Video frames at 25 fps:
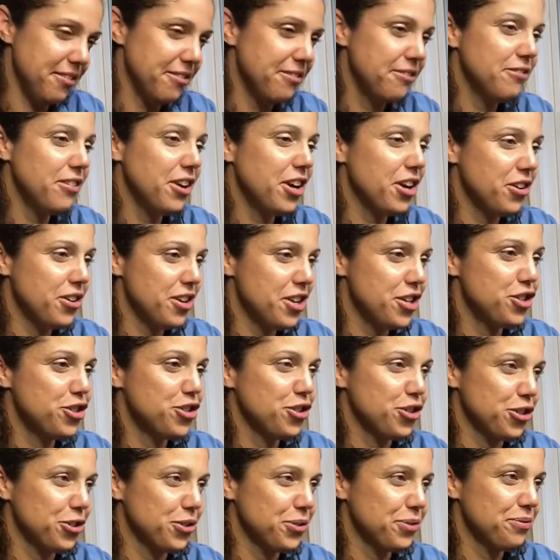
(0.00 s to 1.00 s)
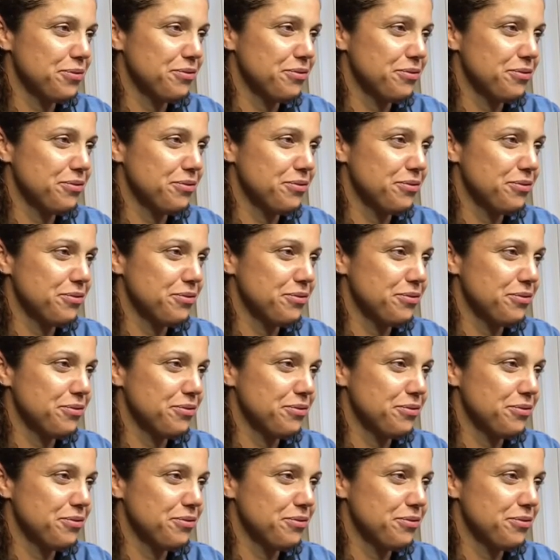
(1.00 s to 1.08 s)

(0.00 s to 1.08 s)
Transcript: Expensive. Very true.